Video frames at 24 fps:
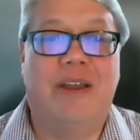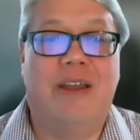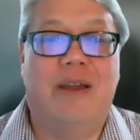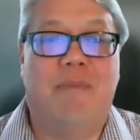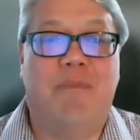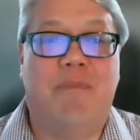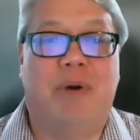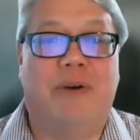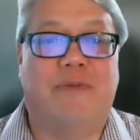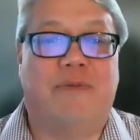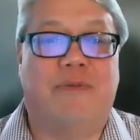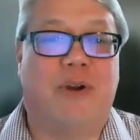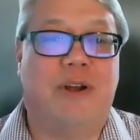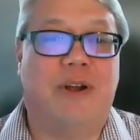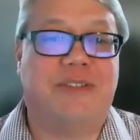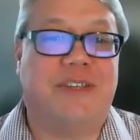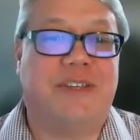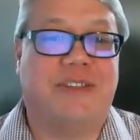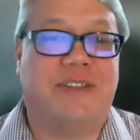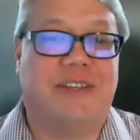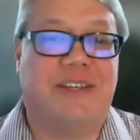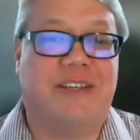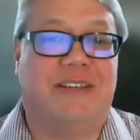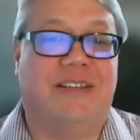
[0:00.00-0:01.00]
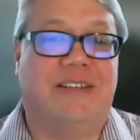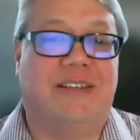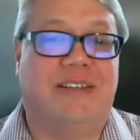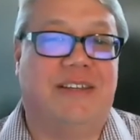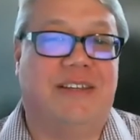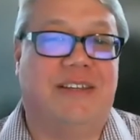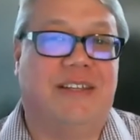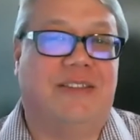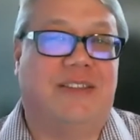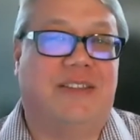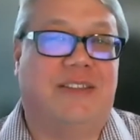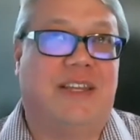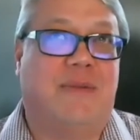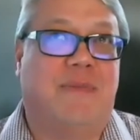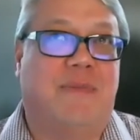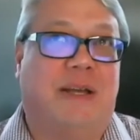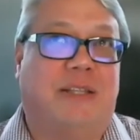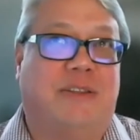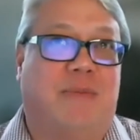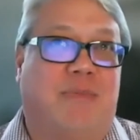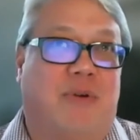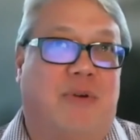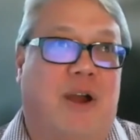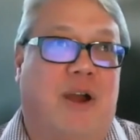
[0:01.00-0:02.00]
But for us, I think in thinking about
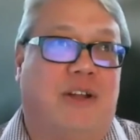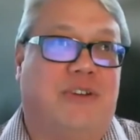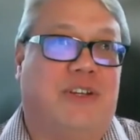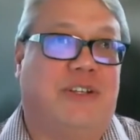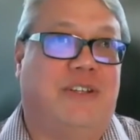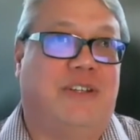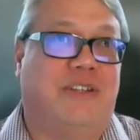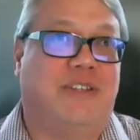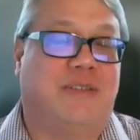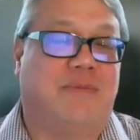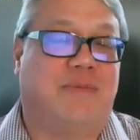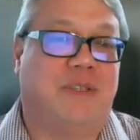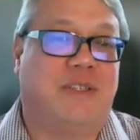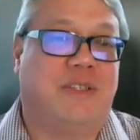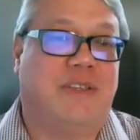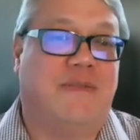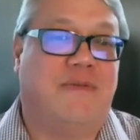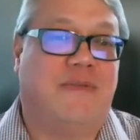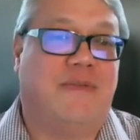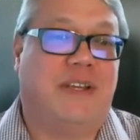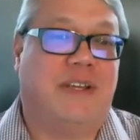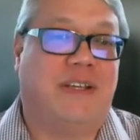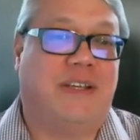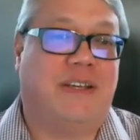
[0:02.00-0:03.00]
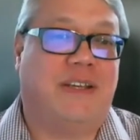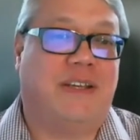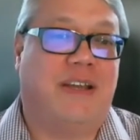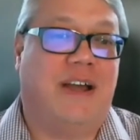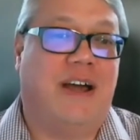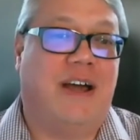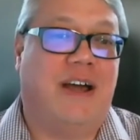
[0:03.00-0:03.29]
the project in specific,